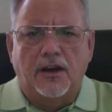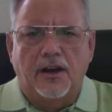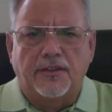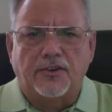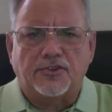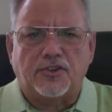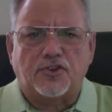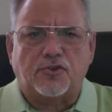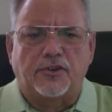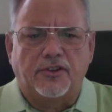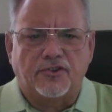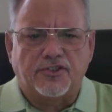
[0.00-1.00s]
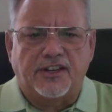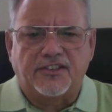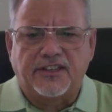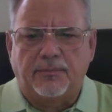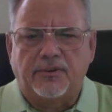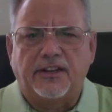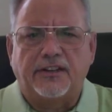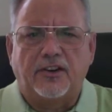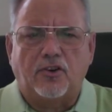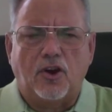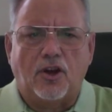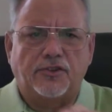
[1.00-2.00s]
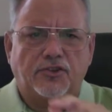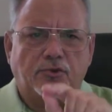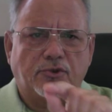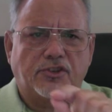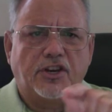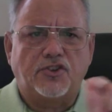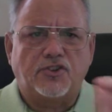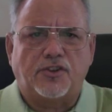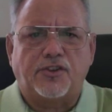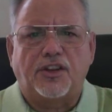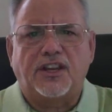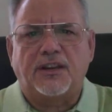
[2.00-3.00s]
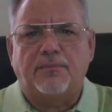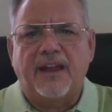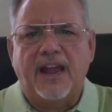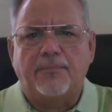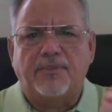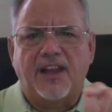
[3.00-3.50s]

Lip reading: There's an exhibit in there called the Strategic Thinking Map,